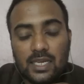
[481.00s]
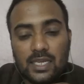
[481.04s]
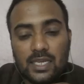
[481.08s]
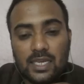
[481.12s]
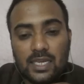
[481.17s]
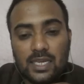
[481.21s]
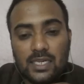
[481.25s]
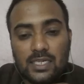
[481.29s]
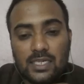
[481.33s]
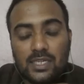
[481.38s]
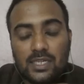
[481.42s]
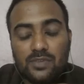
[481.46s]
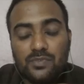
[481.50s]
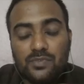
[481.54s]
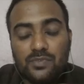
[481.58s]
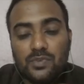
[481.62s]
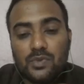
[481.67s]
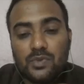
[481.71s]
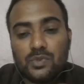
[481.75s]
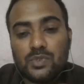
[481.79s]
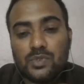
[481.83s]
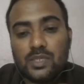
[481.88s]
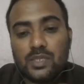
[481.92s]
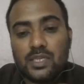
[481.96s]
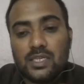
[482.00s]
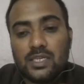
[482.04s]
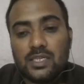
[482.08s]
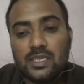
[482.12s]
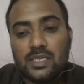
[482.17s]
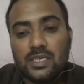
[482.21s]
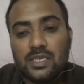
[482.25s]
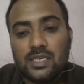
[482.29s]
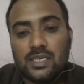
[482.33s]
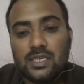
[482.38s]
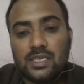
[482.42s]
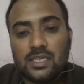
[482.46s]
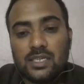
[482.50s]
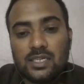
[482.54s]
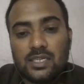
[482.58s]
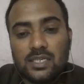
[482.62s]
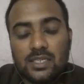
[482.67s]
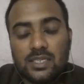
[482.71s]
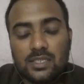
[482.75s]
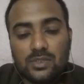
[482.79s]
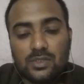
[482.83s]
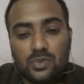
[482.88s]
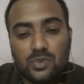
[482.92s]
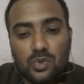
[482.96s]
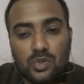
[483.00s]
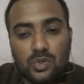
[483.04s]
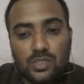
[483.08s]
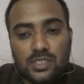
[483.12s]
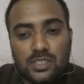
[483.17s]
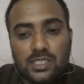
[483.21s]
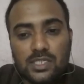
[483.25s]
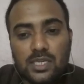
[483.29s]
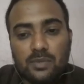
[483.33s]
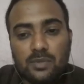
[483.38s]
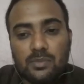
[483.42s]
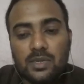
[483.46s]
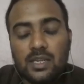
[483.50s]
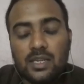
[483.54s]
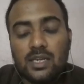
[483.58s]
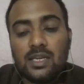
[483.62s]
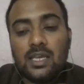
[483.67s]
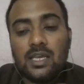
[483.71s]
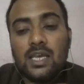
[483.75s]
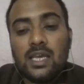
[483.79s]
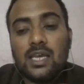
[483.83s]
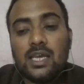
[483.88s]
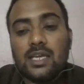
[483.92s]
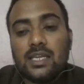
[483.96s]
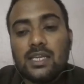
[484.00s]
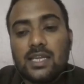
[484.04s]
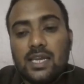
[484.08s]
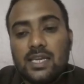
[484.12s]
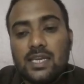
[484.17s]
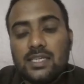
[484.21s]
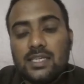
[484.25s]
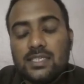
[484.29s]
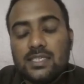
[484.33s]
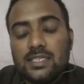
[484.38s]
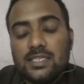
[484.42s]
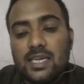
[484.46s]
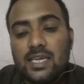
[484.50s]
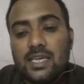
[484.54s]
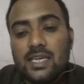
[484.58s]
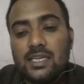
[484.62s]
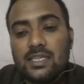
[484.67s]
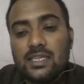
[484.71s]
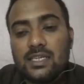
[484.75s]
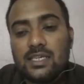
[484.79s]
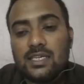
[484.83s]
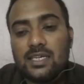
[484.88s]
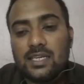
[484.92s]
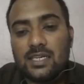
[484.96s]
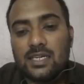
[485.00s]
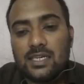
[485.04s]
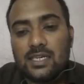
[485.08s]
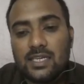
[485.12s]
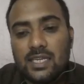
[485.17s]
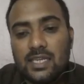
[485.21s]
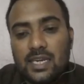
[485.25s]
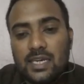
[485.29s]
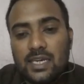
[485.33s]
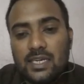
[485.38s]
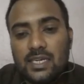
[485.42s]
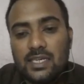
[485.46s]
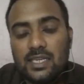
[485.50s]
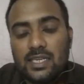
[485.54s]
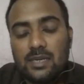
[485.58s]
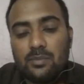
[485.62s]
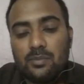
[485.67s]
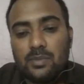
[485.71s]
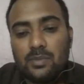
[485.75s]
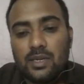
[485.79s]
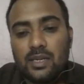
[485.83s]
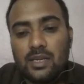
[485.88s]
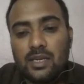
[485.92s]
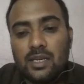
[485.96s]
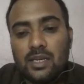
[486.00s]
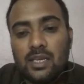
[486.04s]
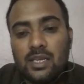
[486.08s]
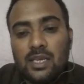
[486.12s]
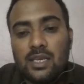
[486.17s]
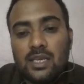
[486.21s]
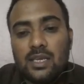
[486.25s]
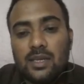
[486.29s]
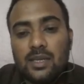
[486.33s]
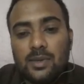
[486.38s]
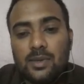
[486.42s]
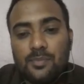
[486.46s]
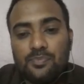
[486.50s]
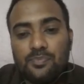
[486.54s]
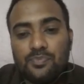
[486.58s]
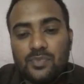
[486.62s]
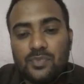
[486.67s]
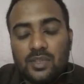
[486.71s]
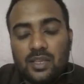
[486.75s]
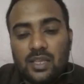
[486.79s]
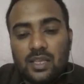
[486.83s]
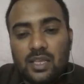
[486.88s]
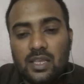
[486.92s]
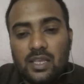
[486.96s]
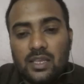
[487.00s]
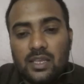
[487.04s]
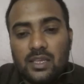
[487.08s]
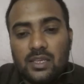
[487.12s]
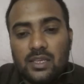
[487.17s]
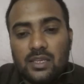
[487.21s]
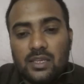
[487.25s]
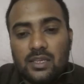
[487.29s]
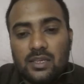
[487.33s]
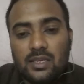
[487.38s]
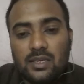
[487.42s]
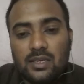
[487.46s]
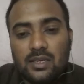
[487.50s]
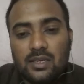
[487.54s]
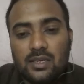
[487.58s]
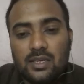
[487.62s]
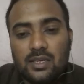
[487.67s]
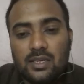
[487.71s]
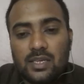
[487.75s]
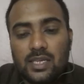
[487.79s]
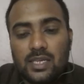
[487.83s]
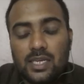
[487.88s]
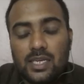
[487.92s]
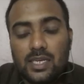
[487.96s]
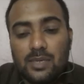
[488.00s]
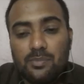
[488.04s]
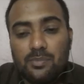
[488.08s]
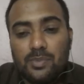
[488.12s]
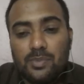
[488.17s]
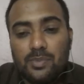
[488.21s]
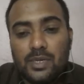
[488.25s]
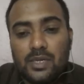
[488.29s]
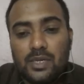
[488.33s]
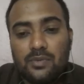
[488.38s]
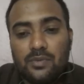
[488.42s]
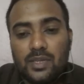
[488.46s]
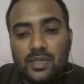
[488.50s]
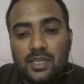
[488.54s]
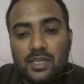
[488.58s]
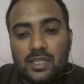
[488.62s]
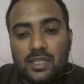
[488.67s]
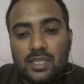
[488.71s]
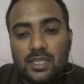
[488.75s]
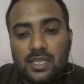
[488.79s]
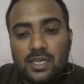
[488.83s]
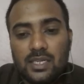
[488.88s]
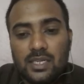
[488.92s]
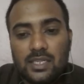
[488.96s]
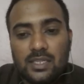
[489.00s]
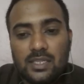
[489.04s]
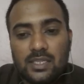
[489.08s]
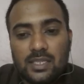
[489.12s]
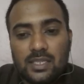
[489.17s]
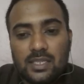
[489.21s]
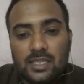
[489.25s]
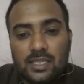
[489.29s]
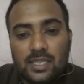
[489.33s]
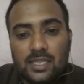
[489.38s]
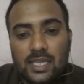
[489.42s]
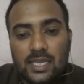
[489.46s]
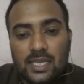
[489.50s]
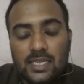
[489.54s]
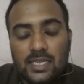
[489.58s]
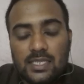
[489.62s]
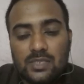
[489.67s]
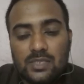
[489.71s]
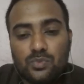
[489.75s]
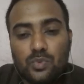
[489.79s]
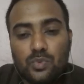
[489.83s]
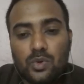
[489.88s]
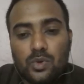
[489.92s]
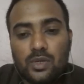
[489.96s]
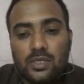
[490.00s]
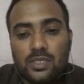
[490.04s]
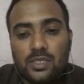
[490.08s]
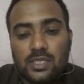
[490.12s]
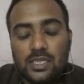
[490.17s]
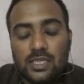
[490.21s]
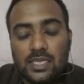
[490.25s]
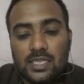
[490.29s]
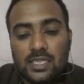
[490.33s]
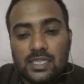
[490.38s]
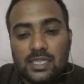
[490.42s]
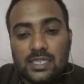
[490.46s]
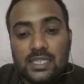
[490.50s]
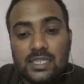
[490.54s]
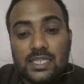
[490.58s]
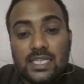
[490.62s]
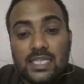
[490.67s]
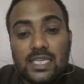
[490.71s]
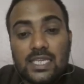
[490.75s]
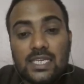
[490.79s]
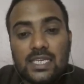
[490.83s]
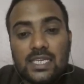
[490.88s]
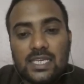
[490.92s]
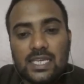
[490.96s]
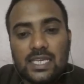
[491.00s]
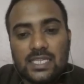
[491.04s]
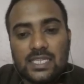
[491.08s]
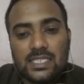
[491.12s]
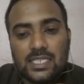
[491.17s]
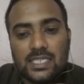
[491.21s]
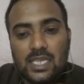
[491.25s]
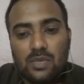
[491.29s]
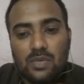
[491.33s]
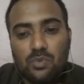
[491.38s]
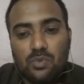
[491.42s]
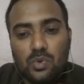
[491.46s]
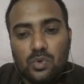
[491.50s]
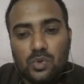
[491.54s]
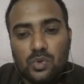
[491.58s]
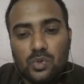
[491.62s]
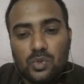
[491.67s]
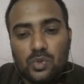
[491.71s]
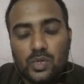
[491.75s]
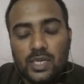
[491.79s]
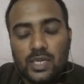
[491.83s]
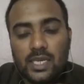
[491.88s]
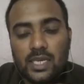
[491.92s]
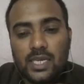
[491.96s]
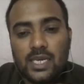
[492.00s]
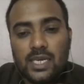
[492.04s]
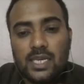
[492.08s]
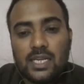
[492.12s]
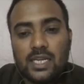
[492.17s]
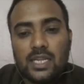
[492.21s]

N diffusion source terminal, right side drain terminal. In between that there is one thin SiO2 layer.